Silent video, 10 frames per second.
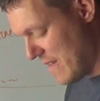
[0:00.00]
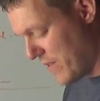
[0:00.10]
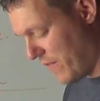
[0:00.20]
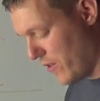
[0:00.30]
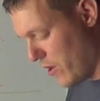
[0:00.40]

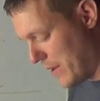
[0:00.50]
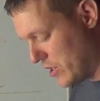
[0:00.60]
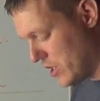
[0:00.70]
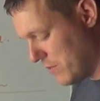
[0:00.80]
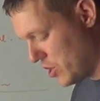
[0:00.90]
The flow
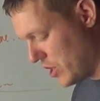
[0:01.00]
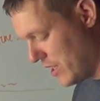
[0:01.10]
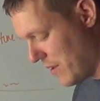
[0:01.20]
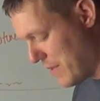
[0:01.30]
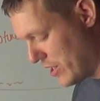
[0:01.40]
bench is a
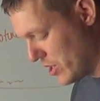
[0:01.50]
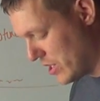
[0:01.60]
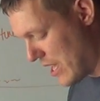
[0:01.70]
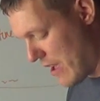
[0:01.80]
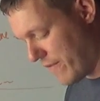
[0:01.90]
machine that measures
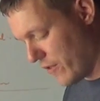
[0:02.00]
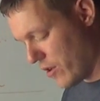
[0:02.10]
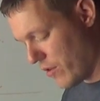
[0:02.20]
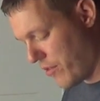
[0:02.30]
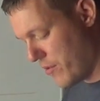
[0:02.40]
the
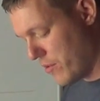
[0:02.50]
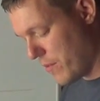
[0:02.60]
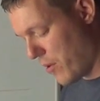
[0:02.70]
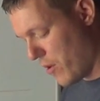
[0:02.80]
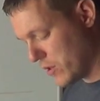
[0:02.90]
airflow through the
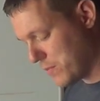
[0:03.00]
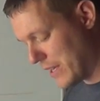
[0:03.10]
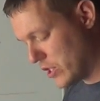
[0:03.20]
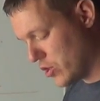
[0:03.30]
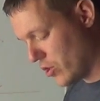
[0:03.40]
ports
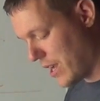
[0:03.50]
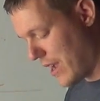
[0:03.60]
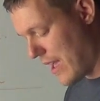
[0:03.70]
by sucking